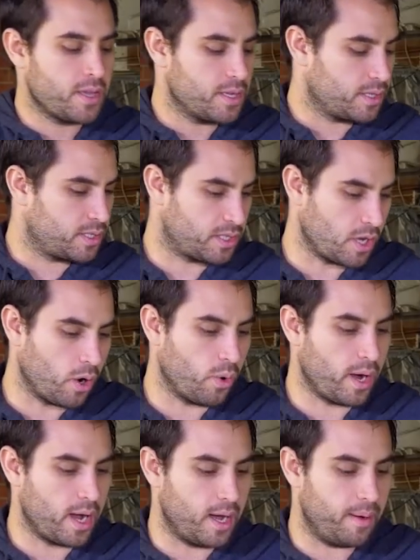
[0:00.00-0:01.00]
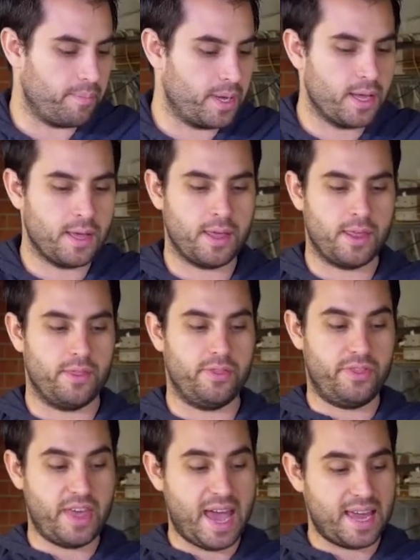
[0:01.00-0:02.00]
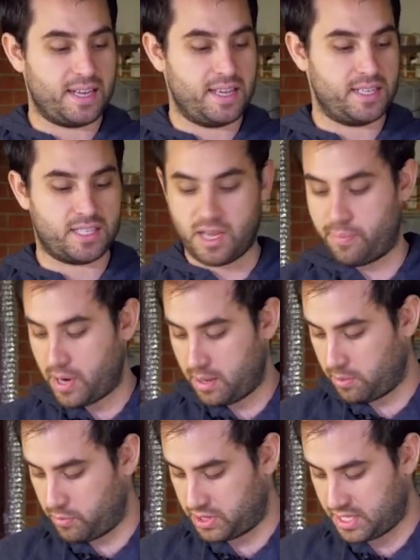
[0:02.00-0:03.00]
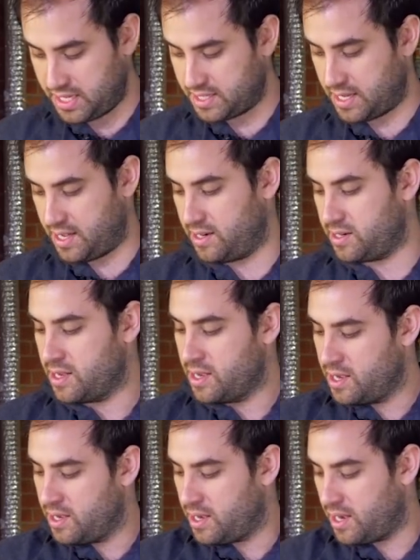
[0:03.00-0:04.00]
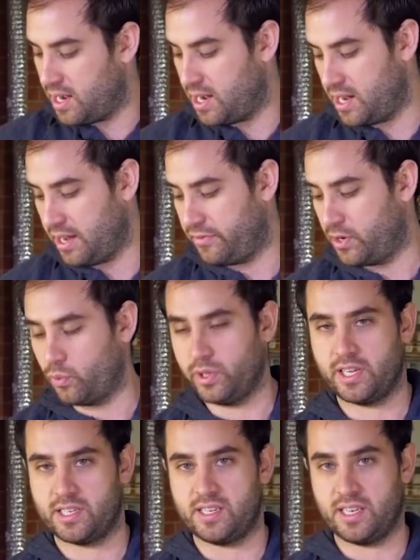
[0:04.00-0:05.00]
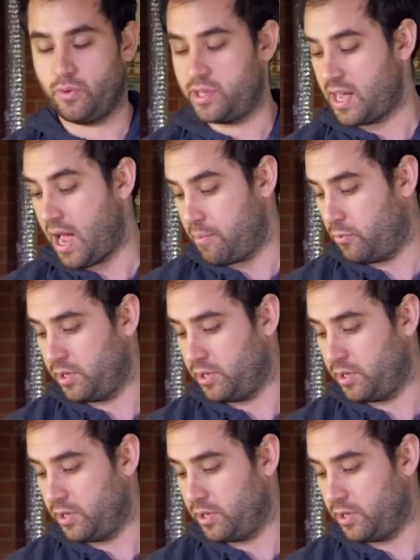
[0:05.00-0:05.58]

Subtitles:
So that is a problem with these. And if you're willing to deal with it, I'm